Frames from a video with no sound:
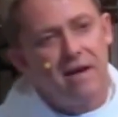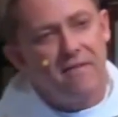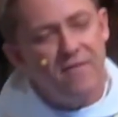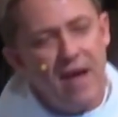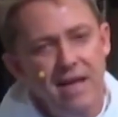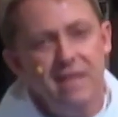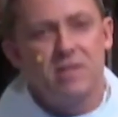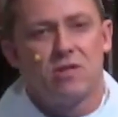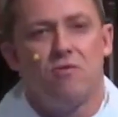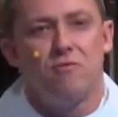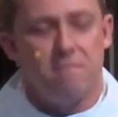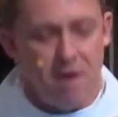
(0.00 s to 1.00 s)
find it so
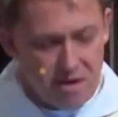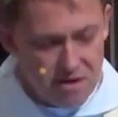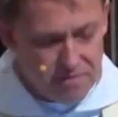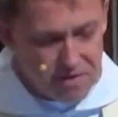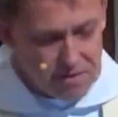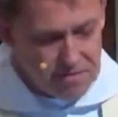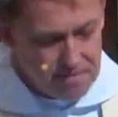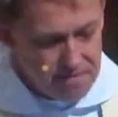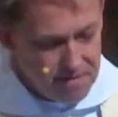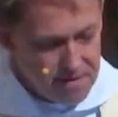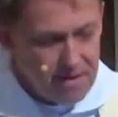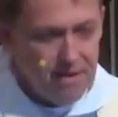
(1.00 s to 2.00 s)
remarkable
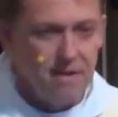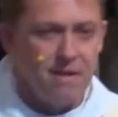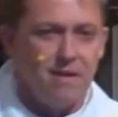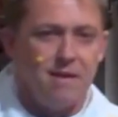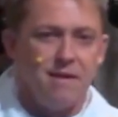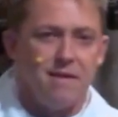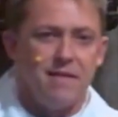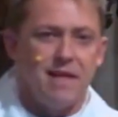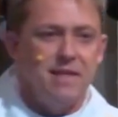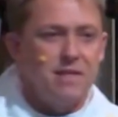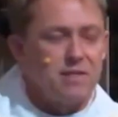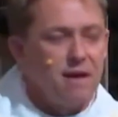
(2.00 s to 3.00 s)
that
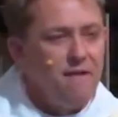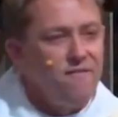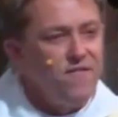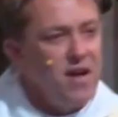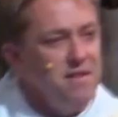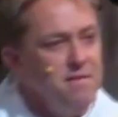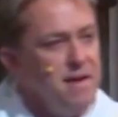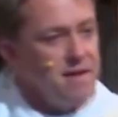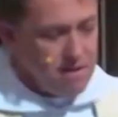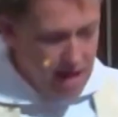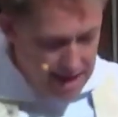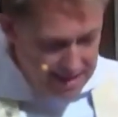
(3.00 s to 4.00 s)
this
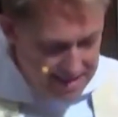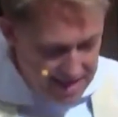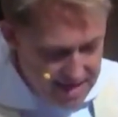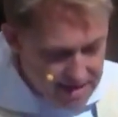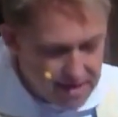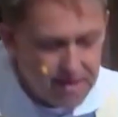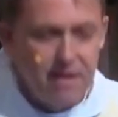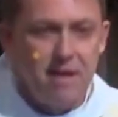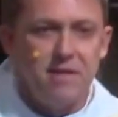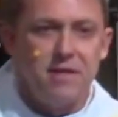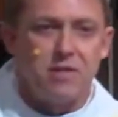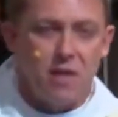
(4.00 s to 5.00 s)
fundamental idea, this